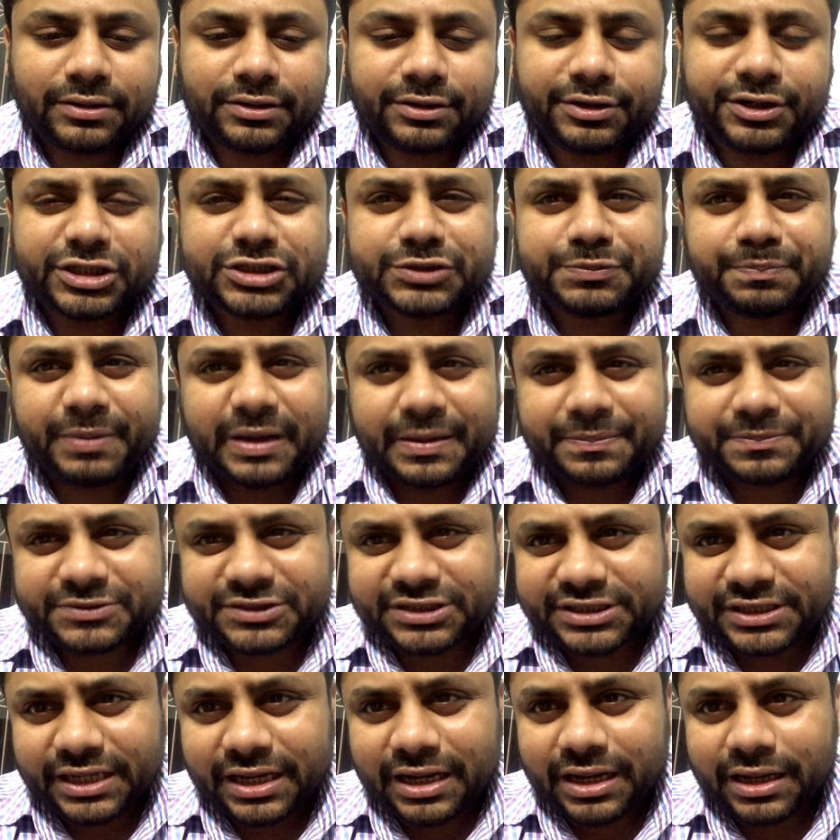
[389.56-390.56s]

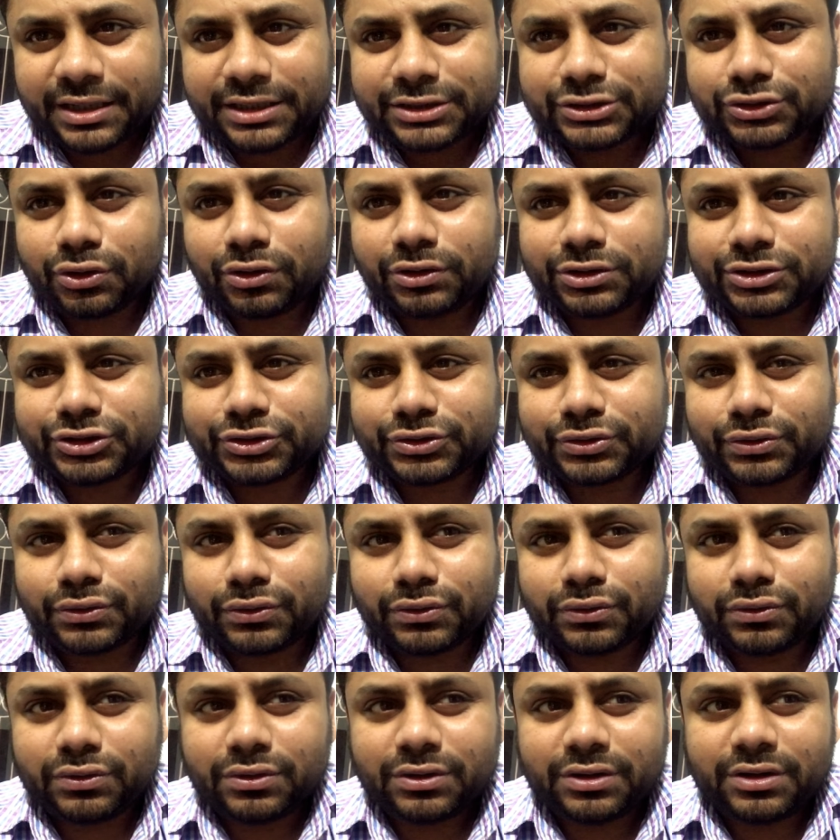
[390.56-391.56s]
dyspepsia is
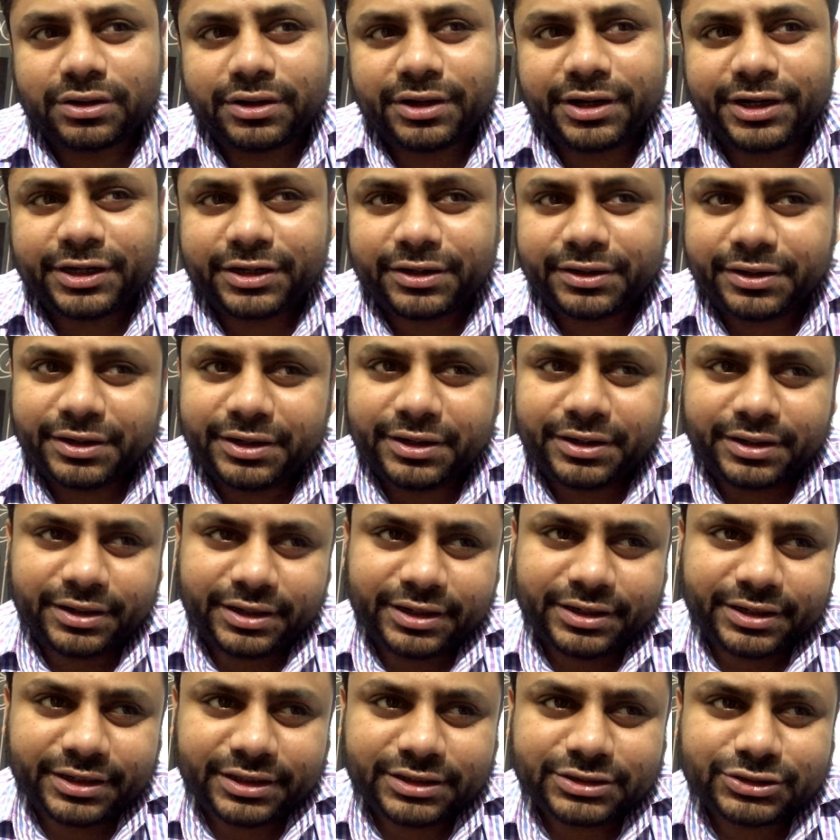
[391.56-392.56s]
also
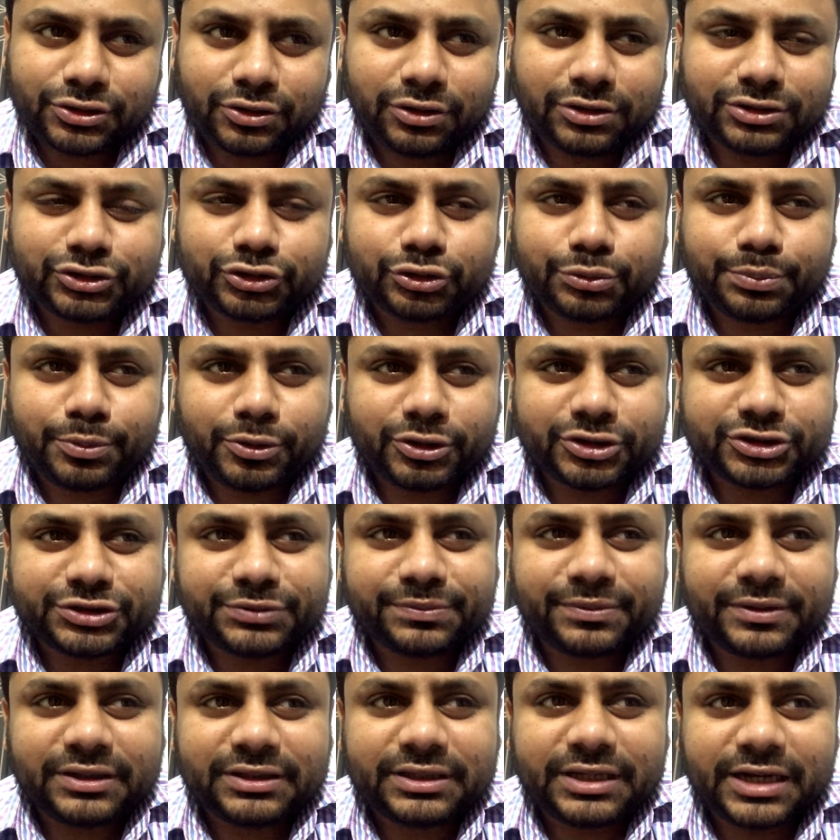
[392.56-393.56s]
it is also
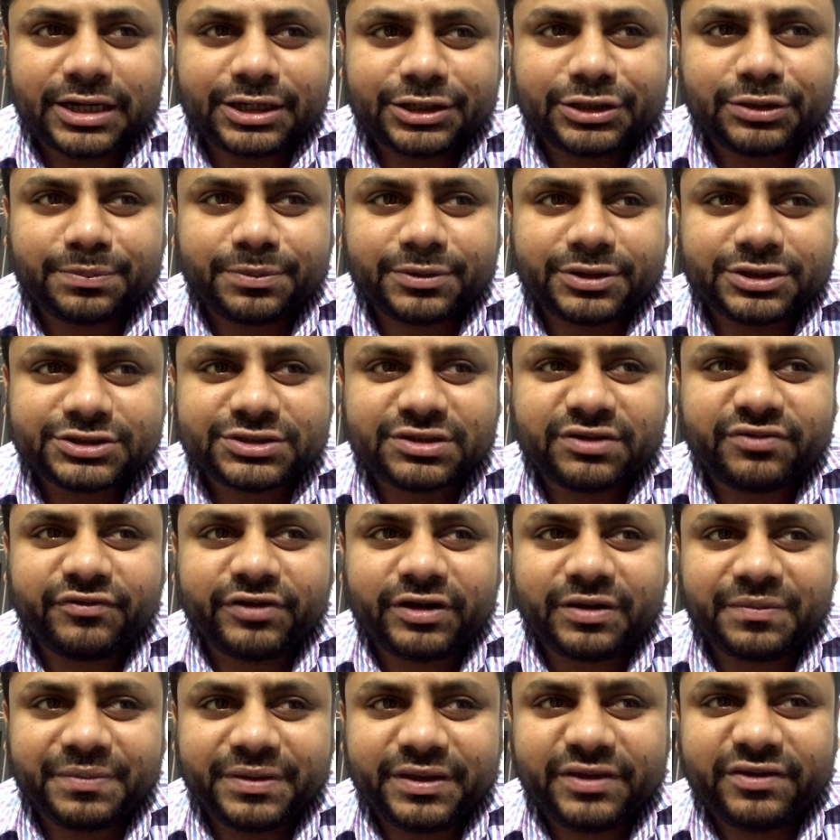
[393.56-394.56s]
possible that the person
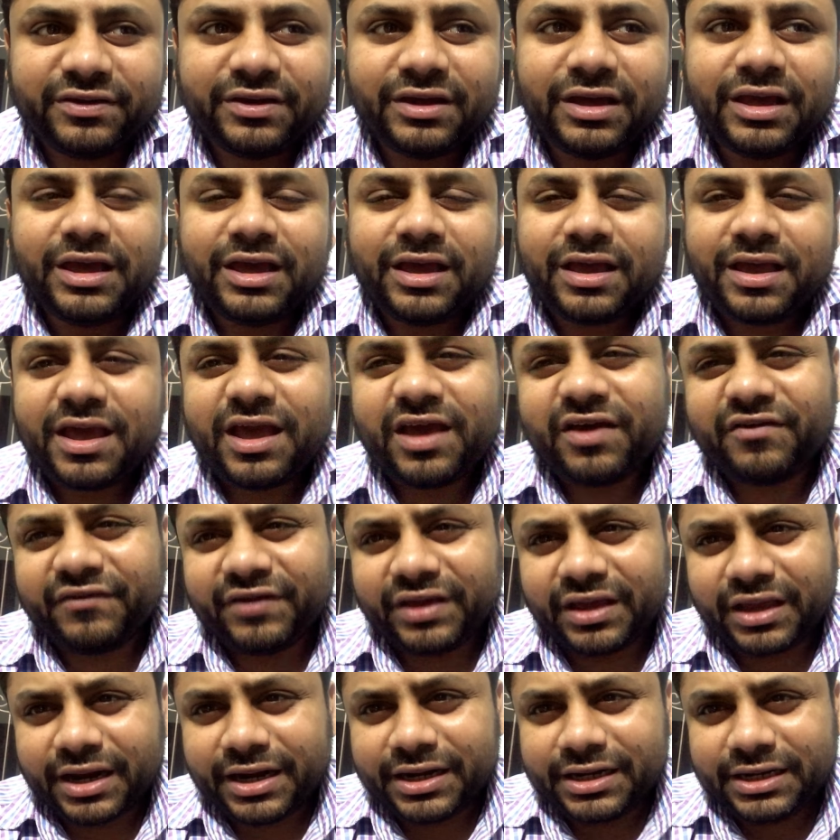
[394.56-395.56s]
will be
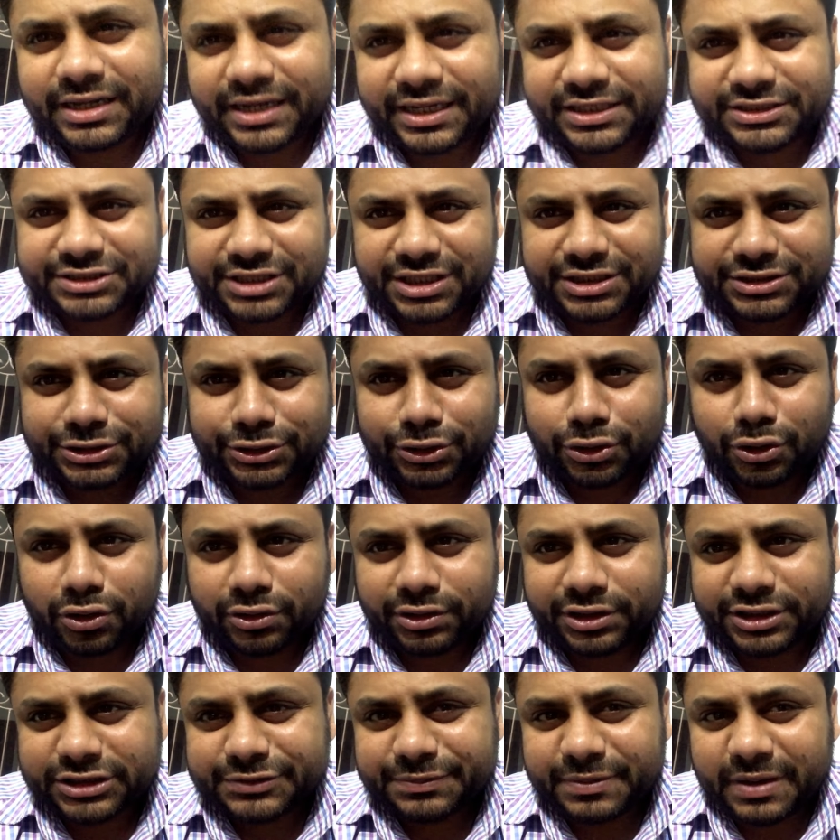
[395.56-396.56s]
having indigestion or
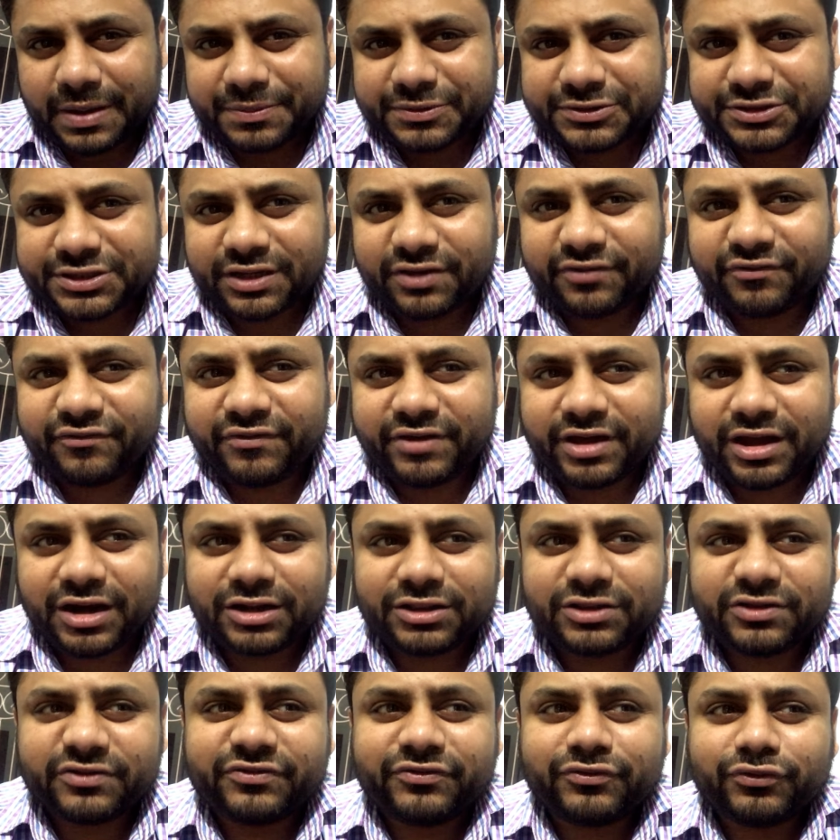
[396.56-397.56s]
dyspepsia, where
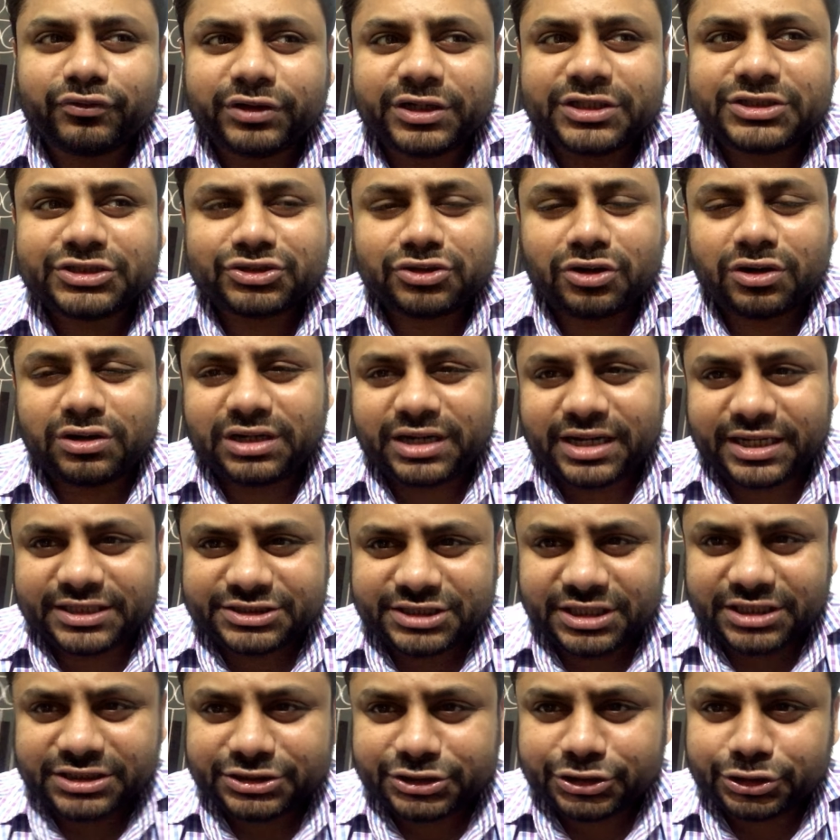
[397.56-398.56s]
the food is not
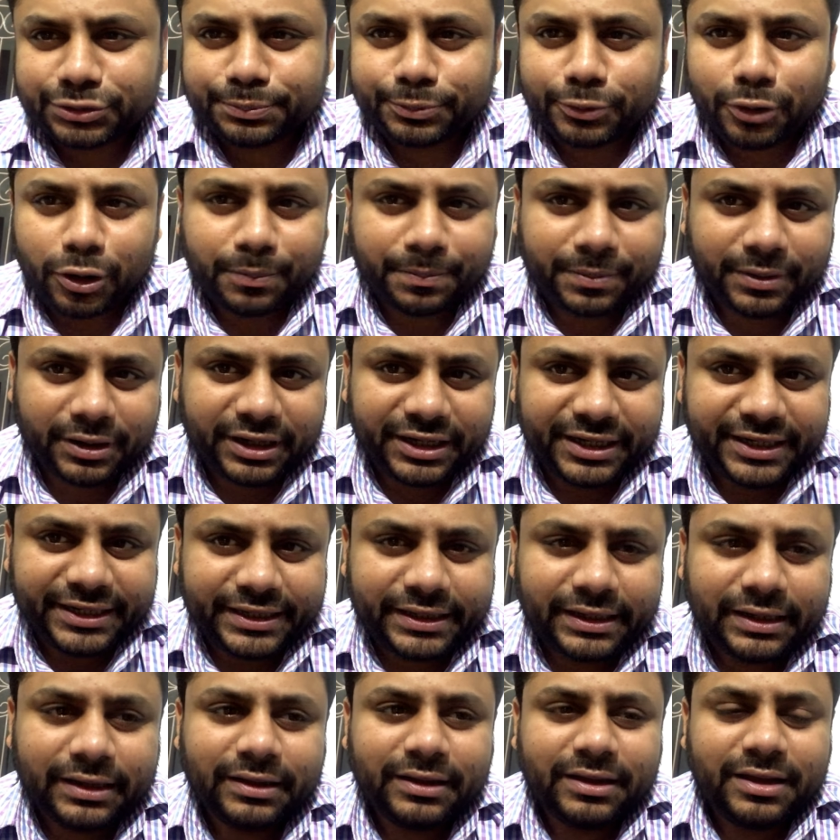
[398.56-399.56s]
digested properly,
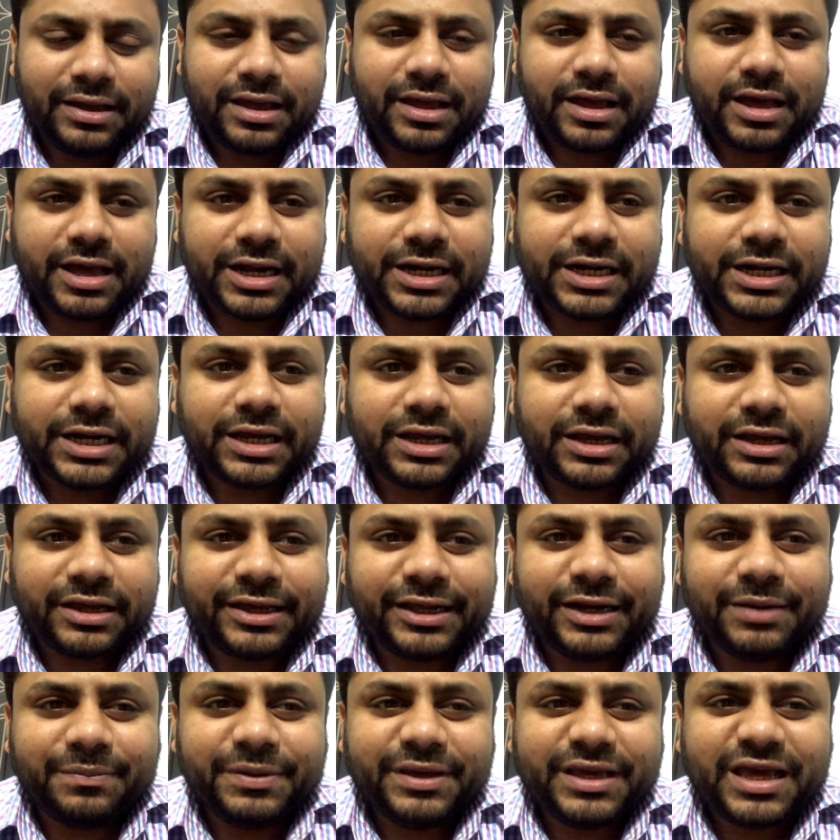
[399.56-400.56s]
and
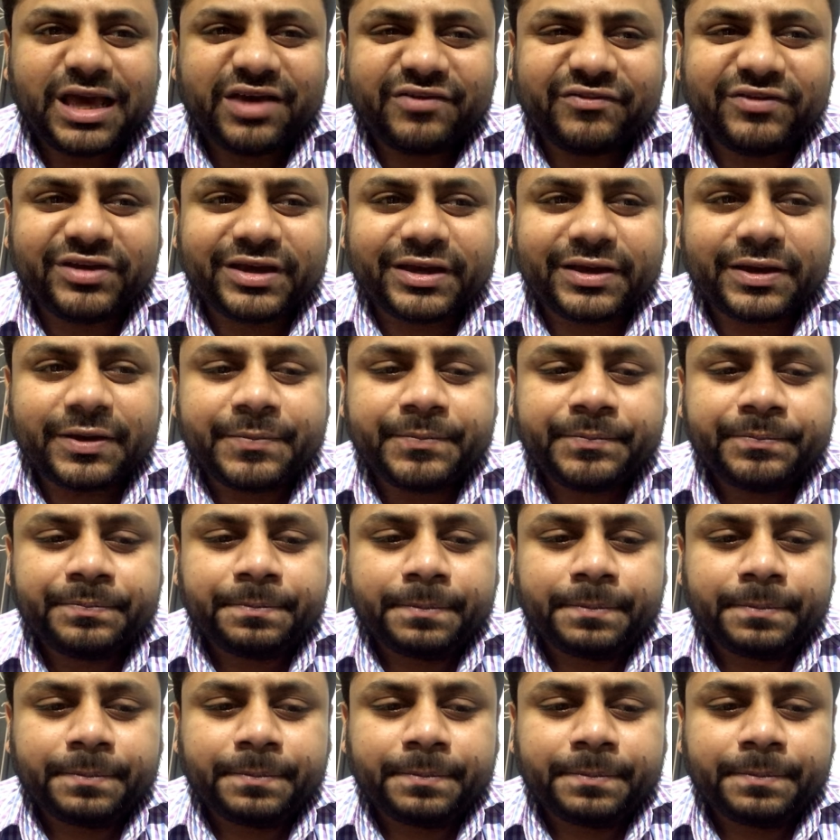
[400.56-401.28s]
he'll be having